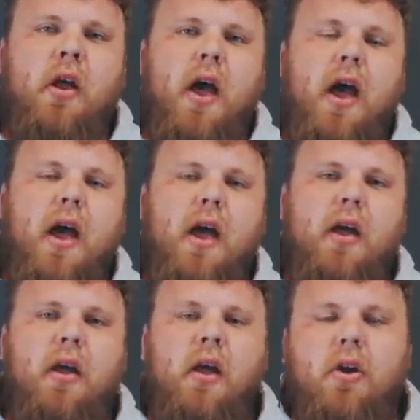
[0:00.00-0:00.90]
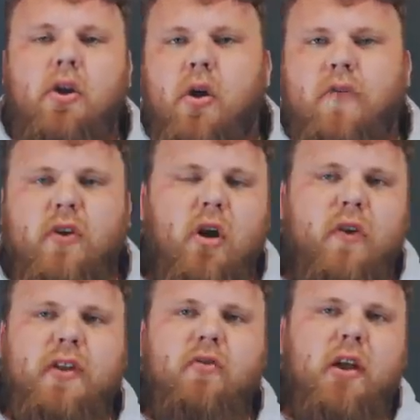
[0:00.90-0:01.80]

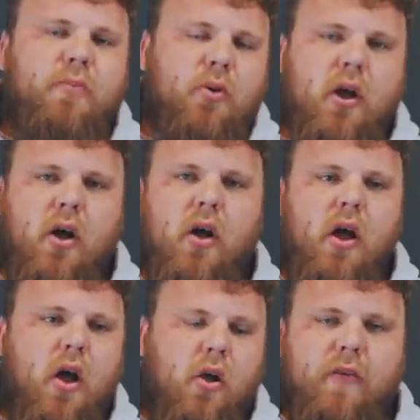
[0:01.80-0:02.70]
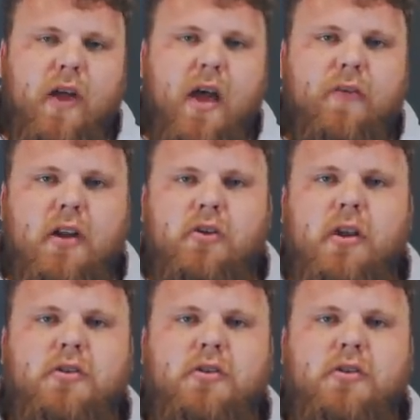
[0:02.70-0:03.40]
Novikov didn't really put all of effort into it,